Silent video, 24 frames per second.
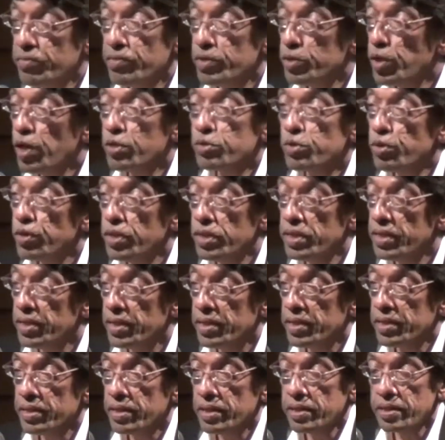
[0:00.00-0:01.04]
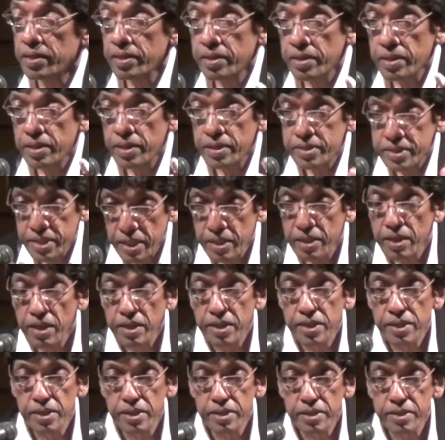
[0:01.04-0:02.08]
was not only the
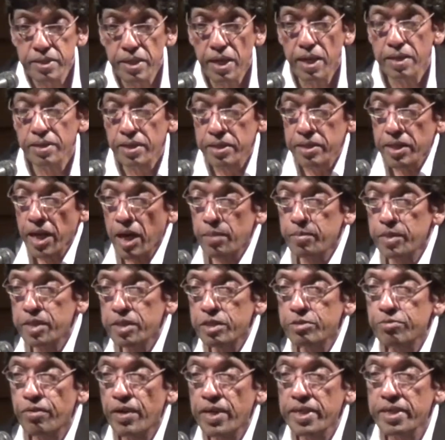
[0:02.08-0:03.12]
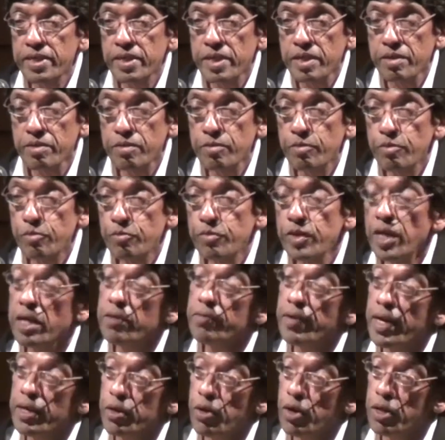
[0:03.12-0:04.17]
Sinhalese and the Tamils fighting. We have
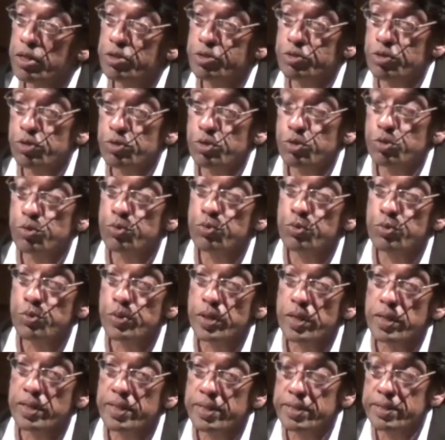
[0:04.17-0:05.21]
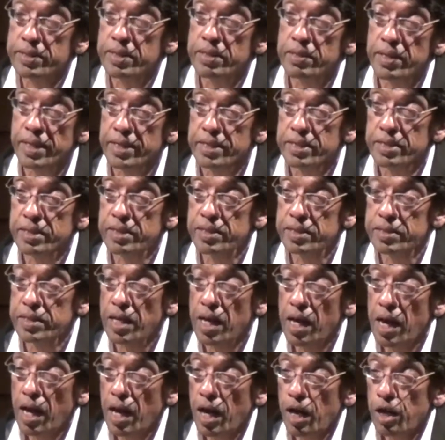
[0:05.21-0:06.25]
had also 2 insurrections,
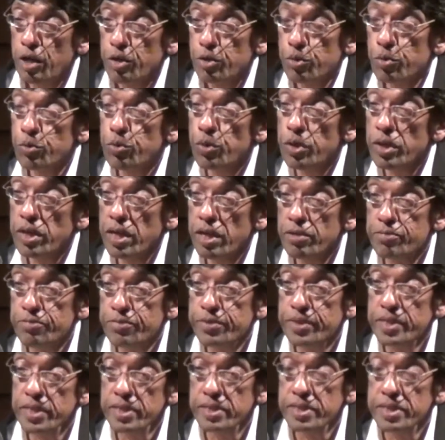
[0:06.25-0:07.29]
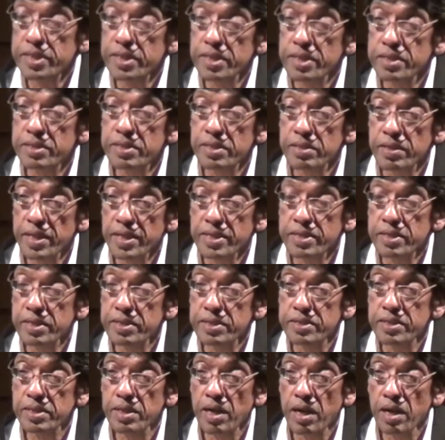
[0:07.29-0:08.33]
2 leftist
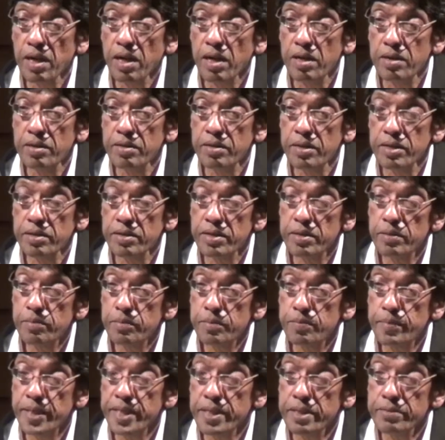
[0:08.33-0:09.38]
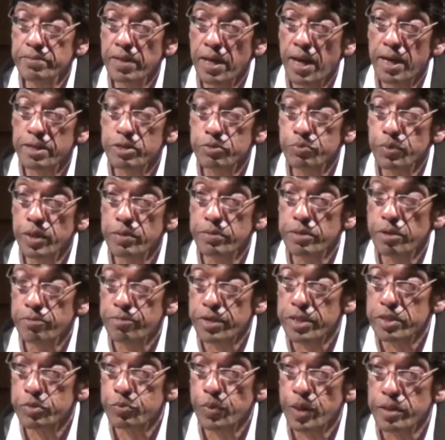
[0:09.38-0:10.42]
insurrections in our country. The
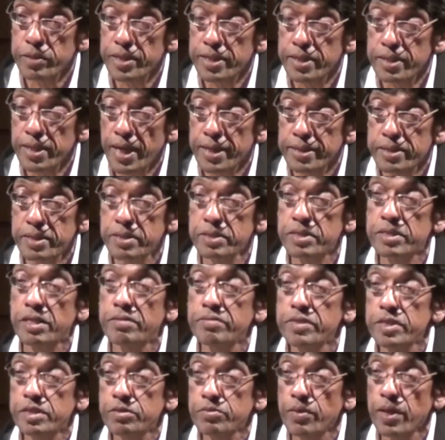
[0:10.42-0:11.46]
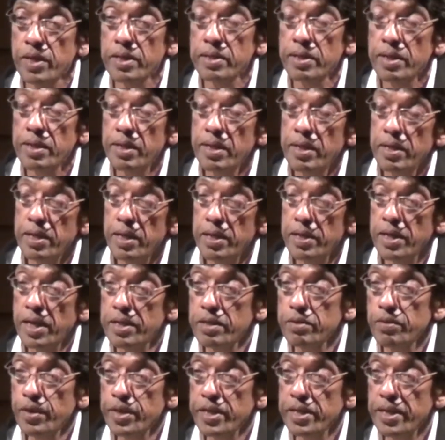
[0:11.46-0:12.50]
first one in 1971,
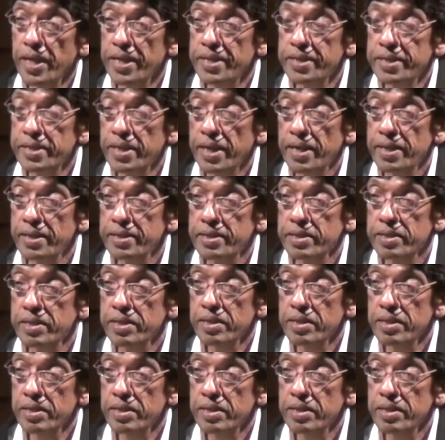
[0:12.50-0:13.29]
another one in 88.